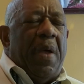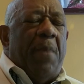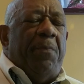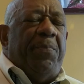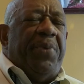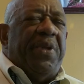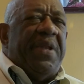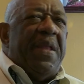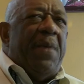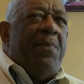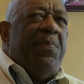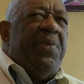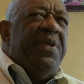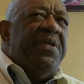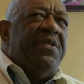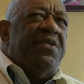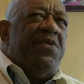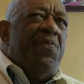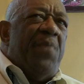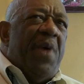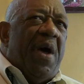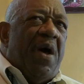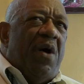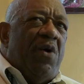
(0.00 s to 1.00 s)
but I beat
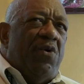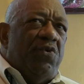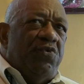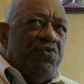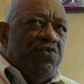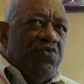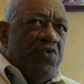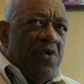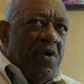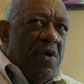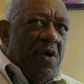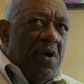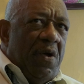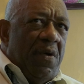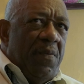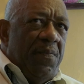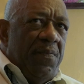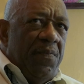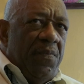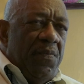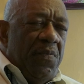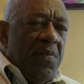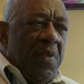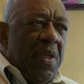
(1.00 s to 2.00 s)
to my own drum.
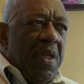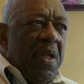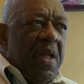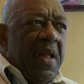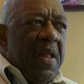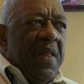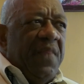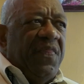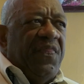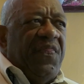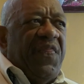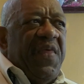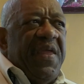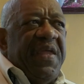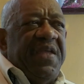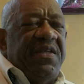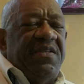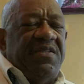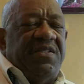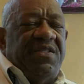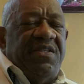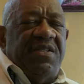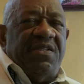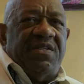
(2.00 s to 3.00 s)

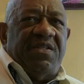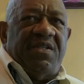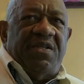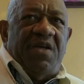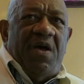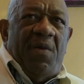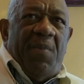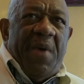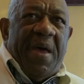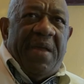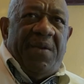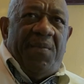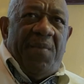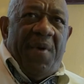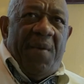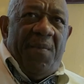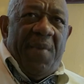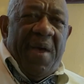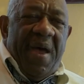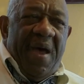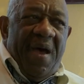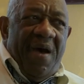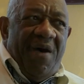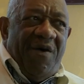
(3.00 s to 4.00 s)
Things just come out of my
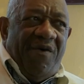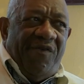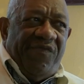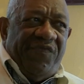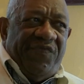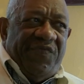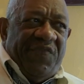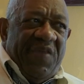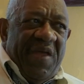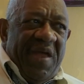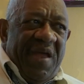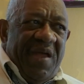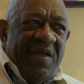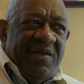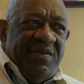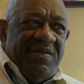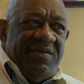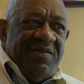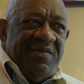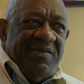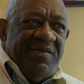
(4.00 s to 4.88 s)
mouth that